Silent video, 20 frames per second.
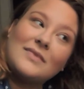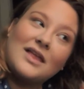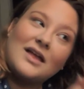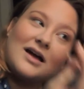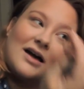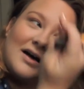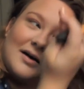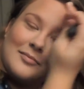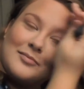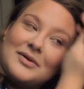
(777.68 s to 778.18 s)

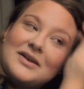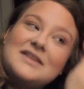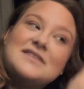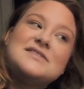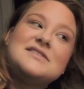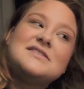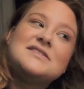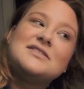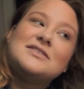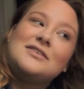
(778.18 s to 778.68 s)
But
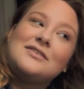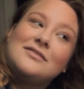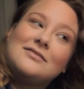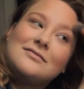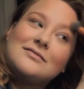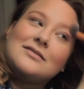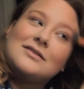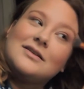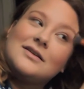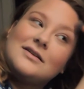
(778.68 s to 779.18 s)
it's
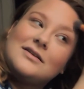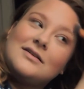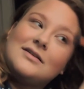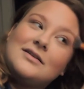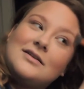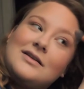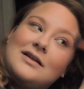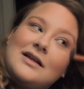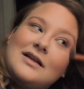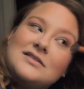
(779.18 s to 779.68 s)

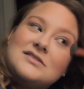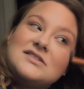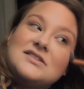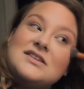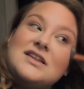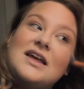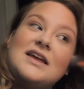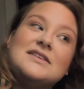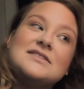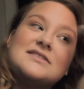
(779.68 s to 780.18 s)

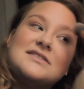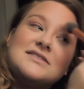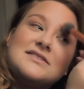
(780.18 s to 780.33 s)
nice.